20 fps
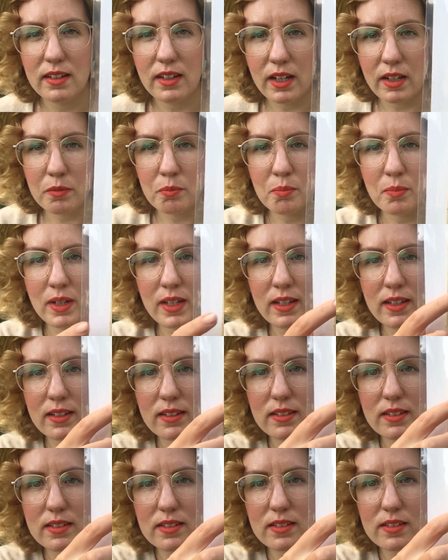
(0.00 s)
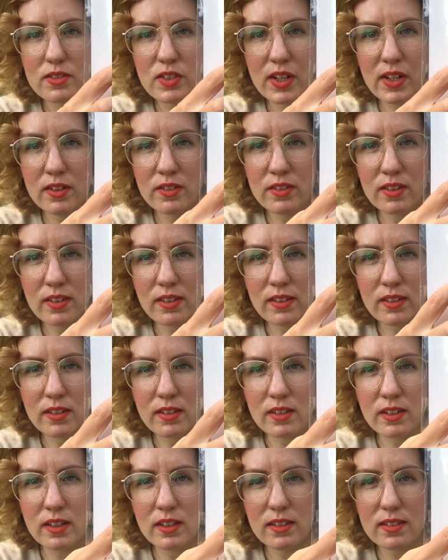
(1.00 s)
I might change the
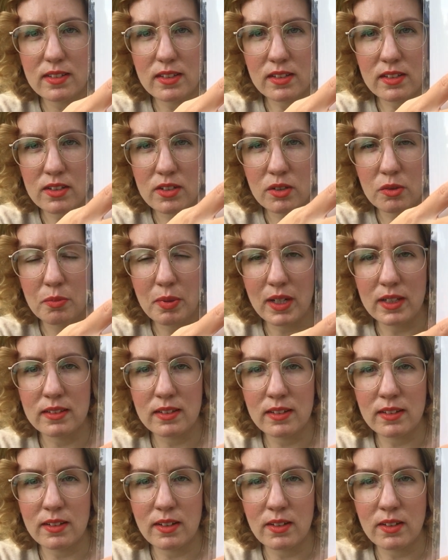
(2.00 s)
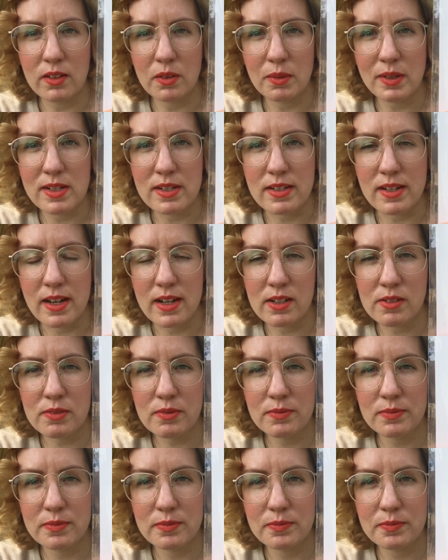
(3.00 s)
skirt and do buttons all the way
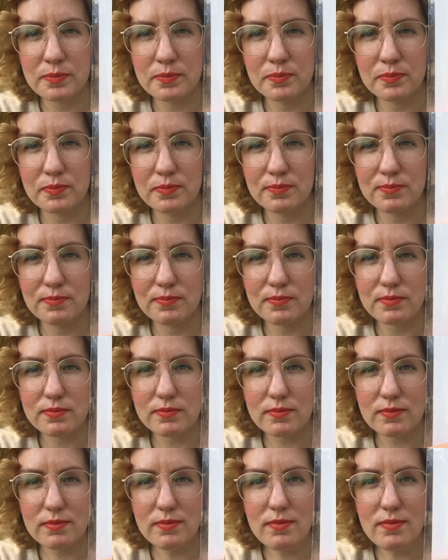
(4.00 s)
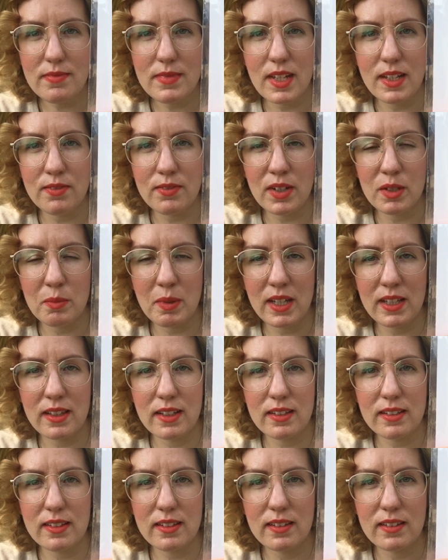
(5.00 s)
down if I made
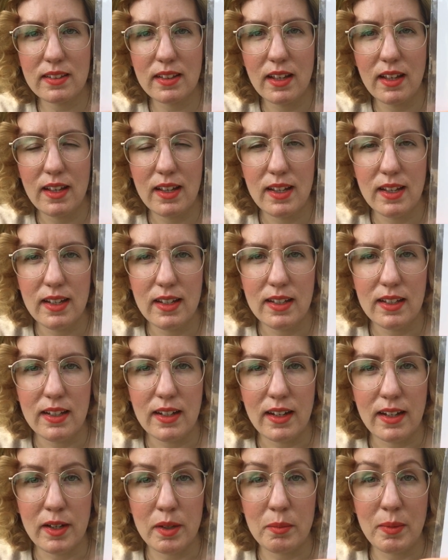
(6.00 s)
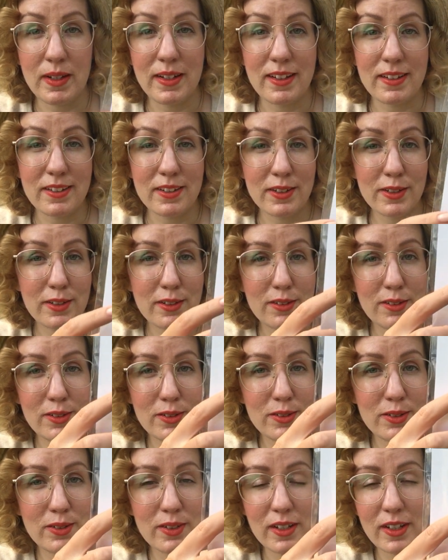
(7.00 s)
this. And I could also
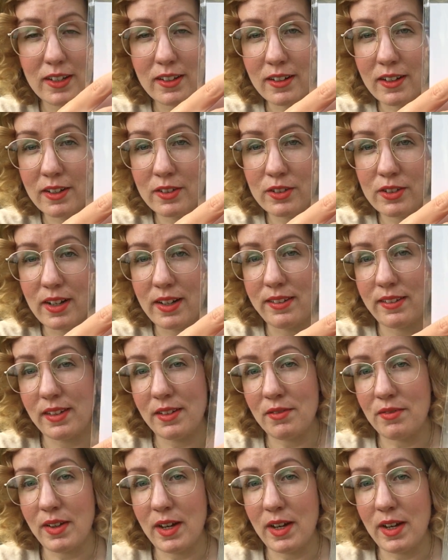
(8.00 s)
do like a contrasting